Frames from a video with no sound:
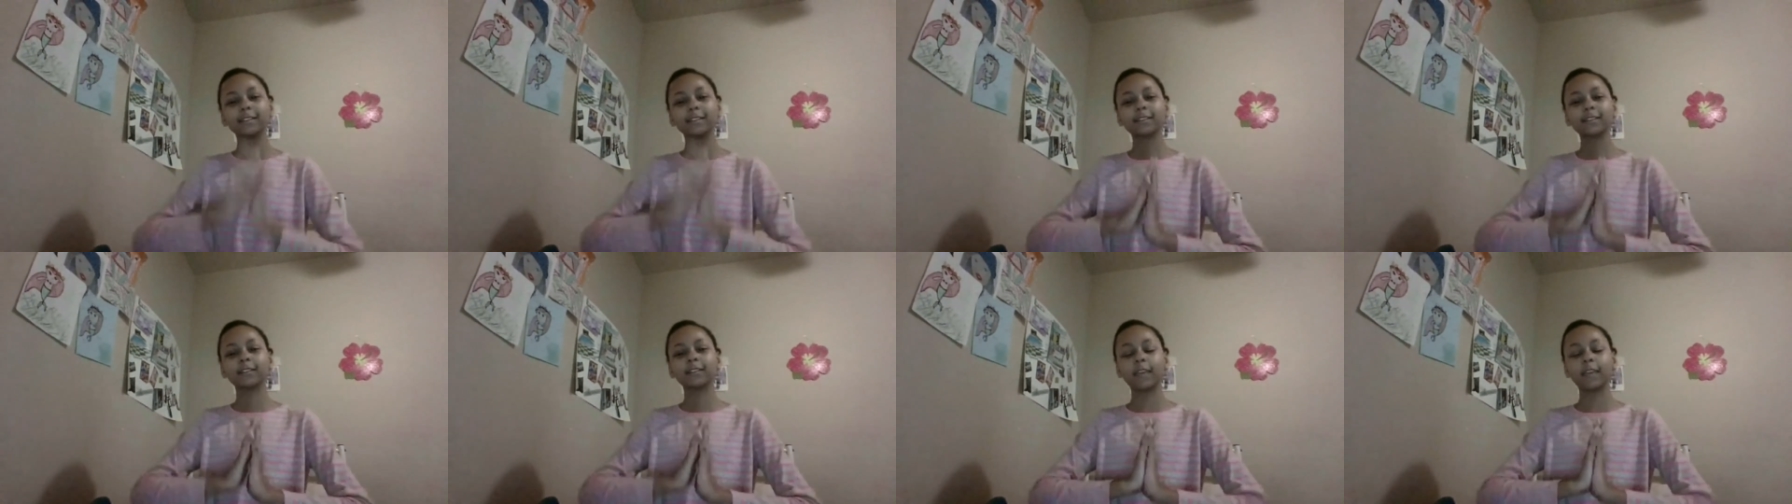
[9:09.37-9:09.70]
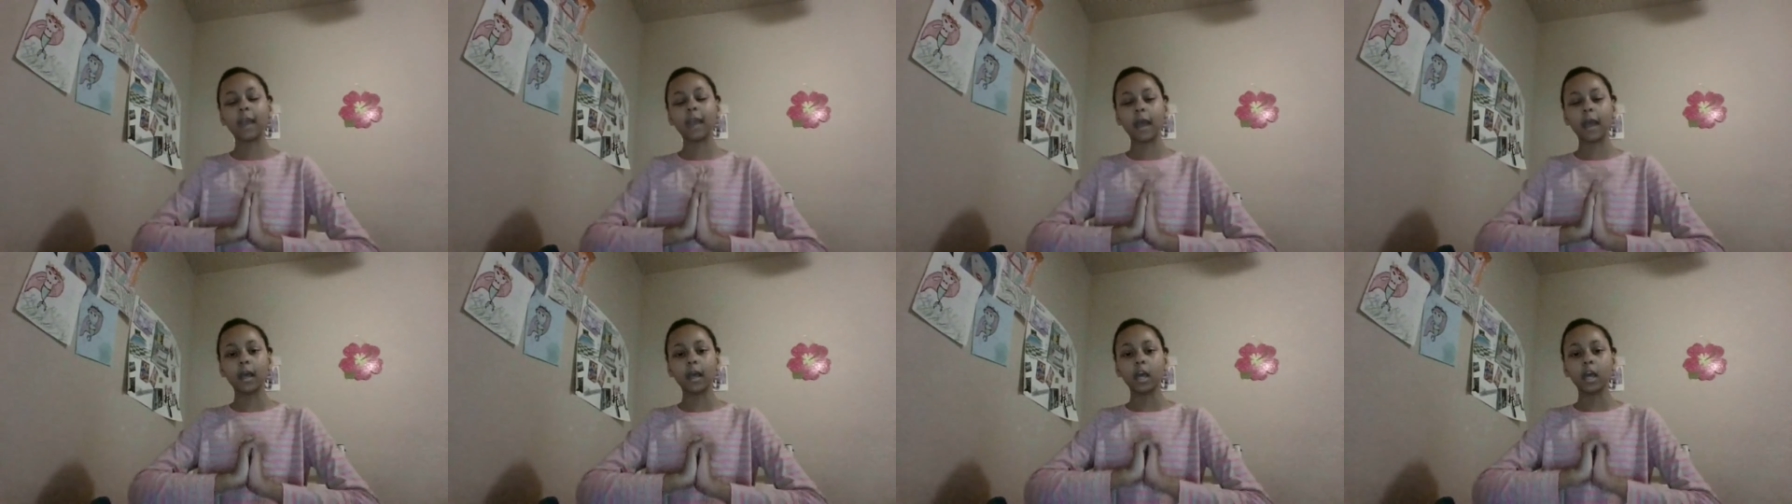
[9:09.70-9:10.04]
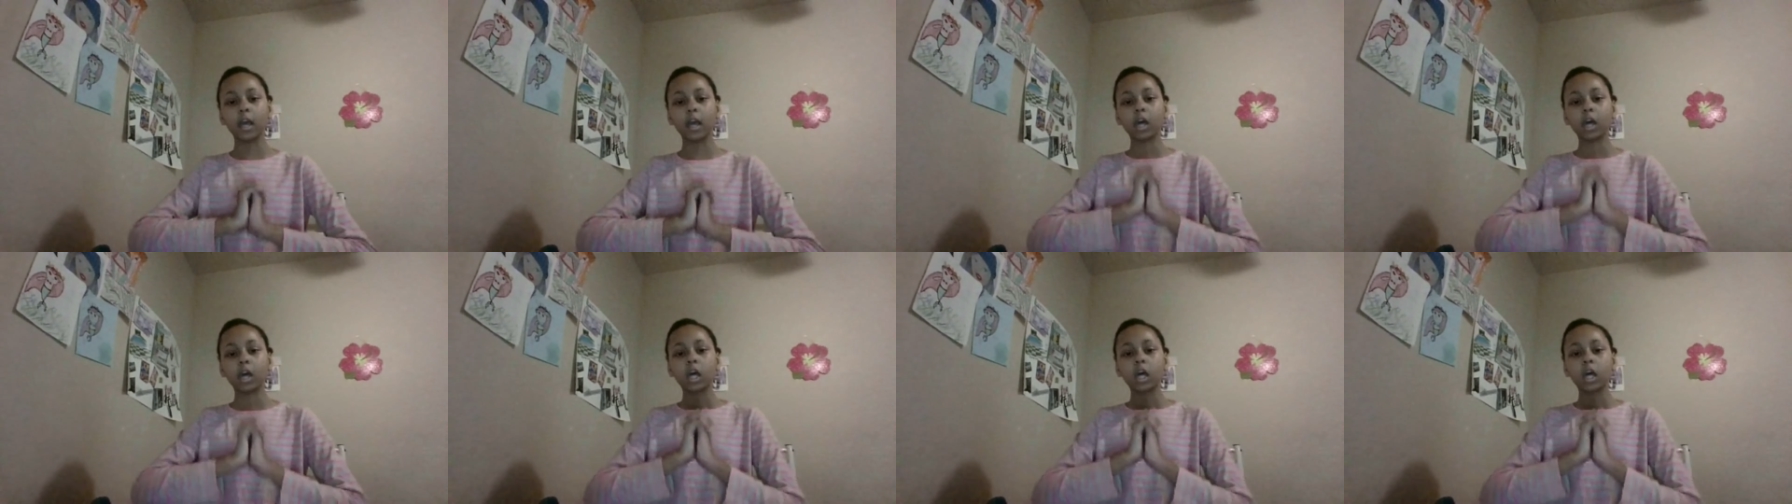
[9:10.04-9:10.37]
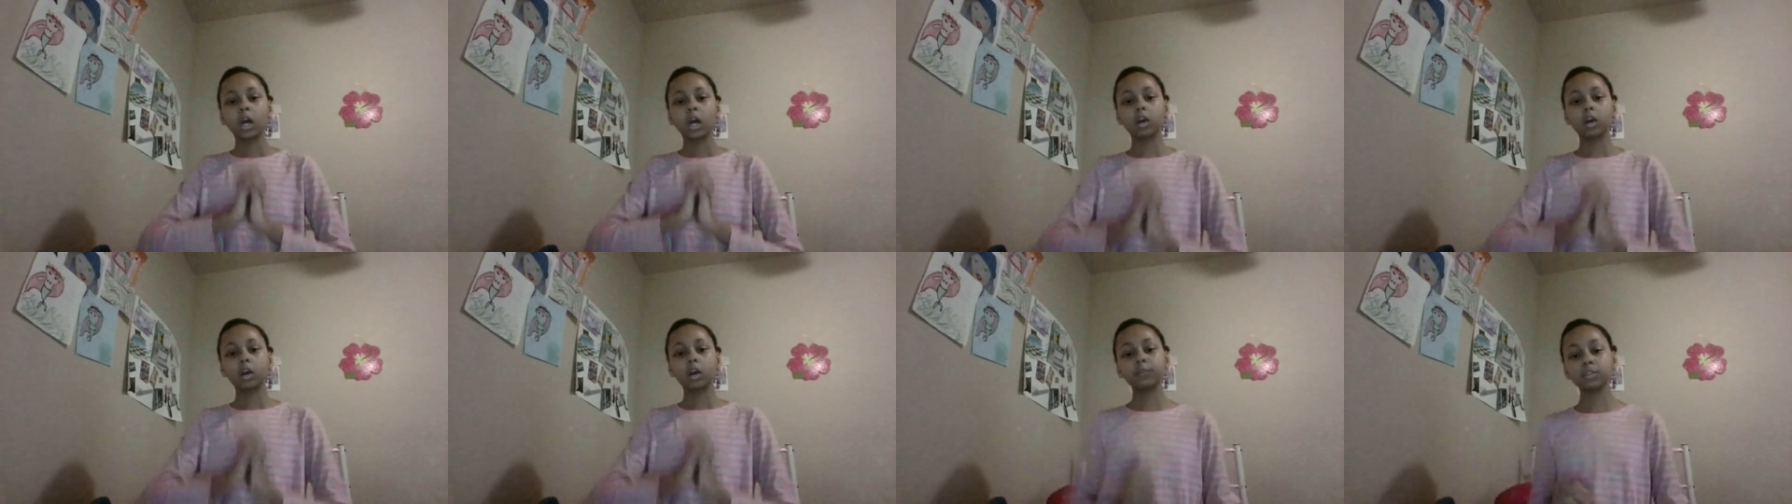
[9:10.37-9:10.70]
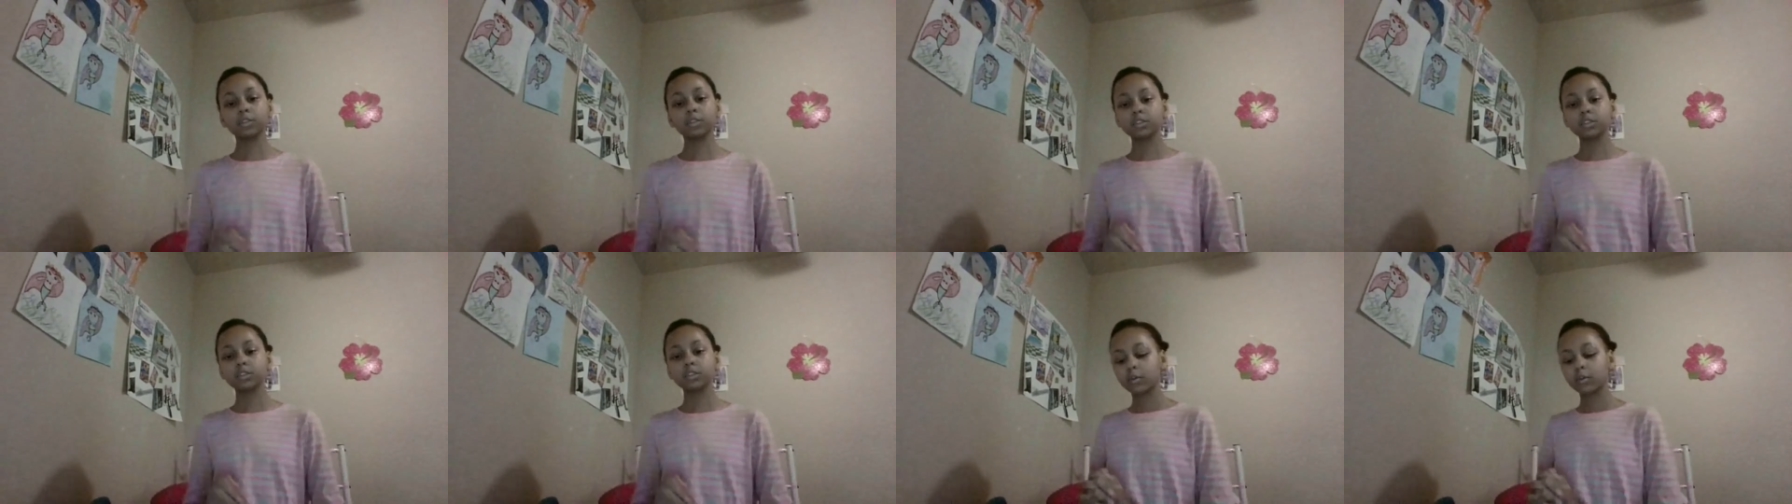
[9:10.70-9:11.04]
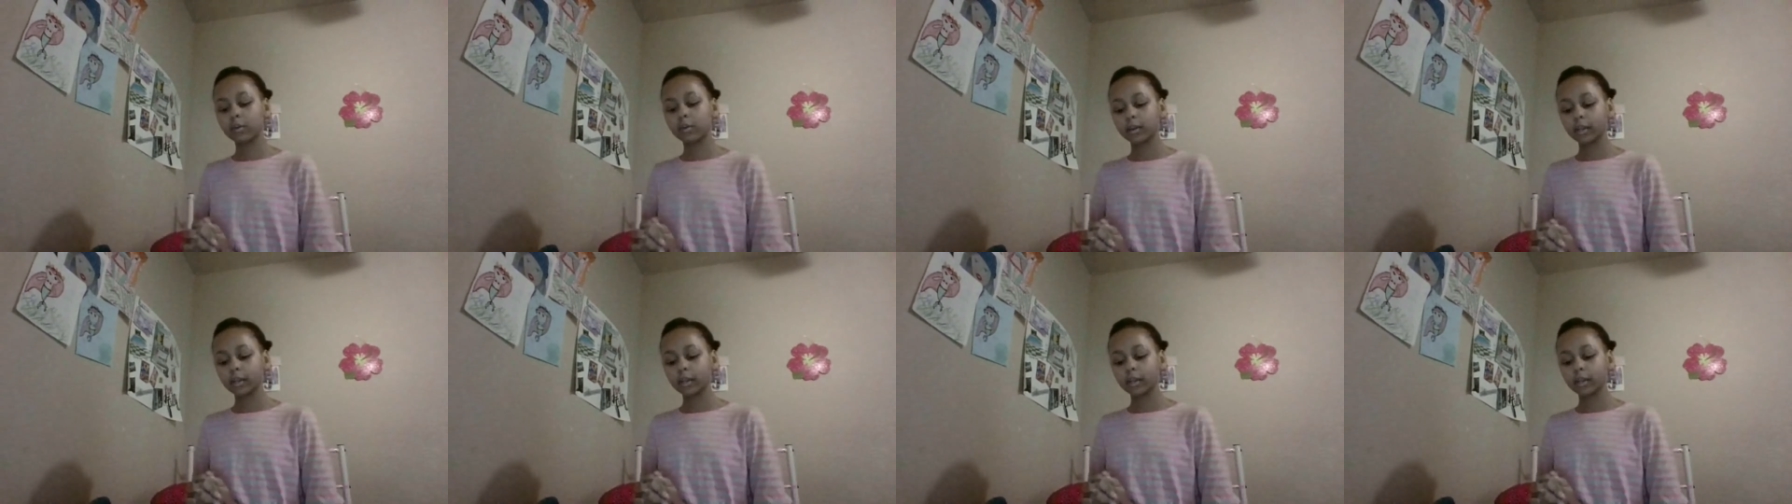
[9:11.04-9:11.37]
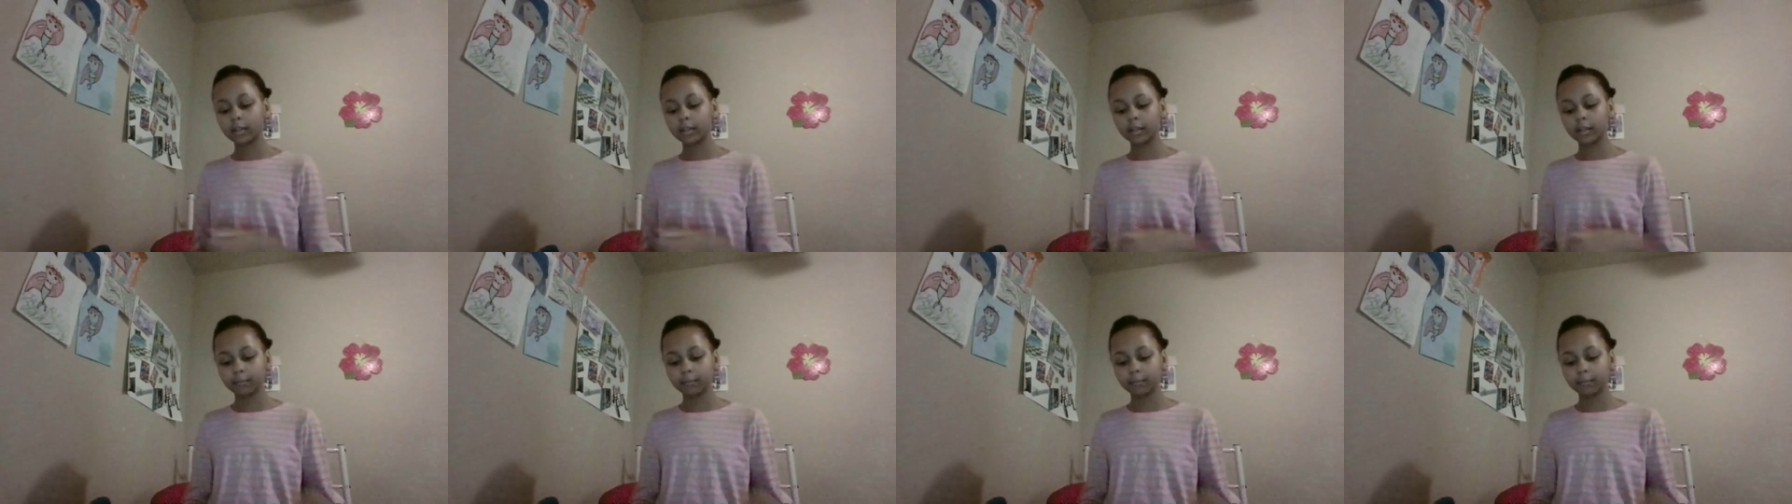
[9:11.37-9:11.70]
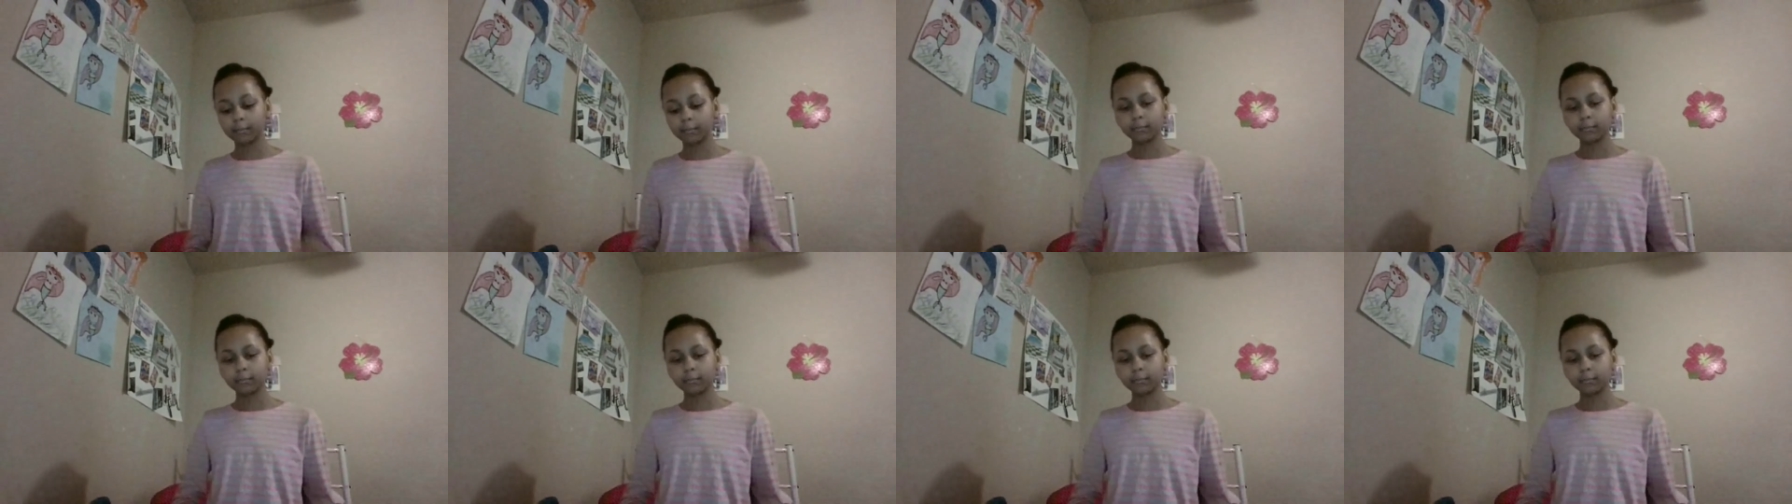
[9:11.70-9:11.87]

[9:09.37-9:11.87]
So, yeah, hope you enjoyed.